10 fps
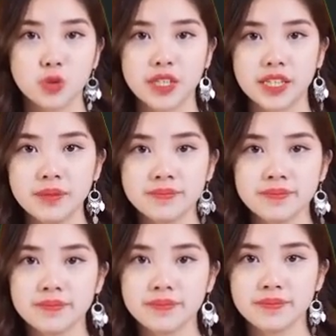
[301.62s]
My
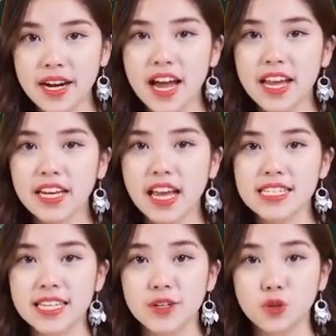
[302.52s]
guess would be something
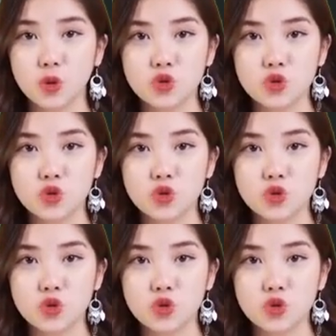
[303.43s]
along the